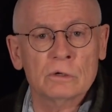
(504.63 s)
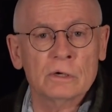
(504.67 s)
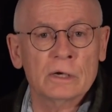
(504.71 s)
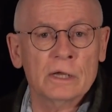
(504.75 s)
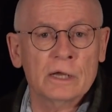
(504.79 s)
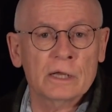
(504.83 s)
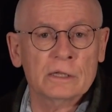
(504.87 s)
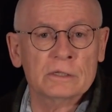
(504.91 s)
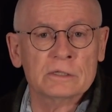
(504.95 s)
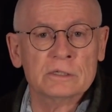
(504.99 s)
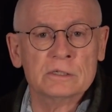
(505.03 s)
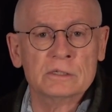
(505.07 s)

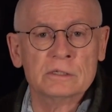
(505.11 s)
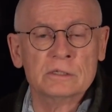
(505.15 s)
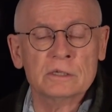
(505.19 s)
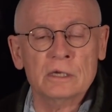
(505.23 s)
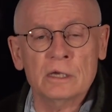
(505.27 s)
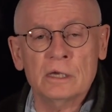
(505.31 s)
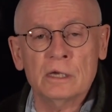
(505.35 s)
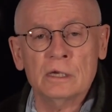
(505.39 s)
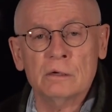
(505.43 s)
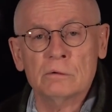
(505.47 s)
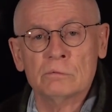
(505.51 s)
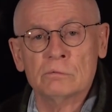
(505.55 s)
Let's
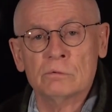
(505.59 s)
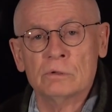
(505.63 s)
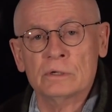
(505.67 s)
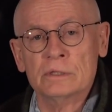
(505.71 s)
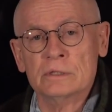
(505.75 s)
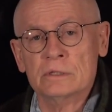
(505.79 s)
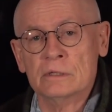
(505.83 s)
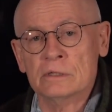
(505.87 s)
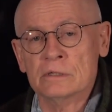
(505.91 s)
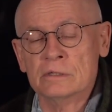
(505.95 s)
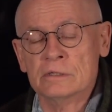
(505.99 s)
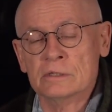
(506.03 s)
see
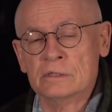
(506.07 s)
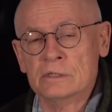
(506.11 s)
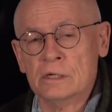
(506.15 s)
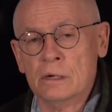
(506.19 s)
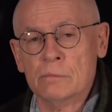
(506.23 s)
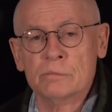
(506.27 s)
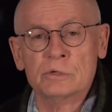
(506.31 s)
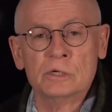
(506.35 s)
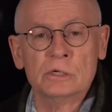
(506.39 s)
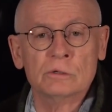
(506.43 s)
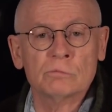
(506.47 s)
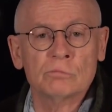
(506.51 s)
what the
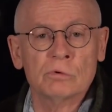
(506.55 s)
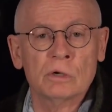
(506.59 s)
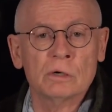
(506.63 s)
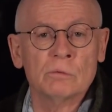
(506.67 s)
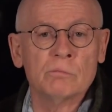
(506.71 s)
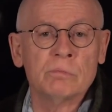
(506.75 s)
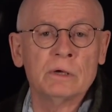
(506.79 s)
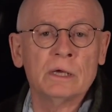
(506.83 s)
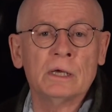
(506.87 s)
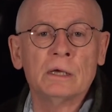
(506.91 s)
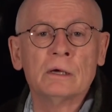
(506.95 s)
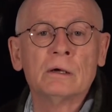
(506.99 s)
subject will
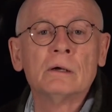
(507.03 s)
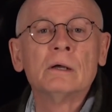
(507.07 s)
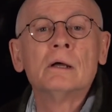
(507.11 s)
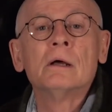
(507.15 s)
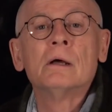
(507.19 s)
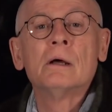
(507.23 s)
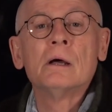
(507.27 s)
be.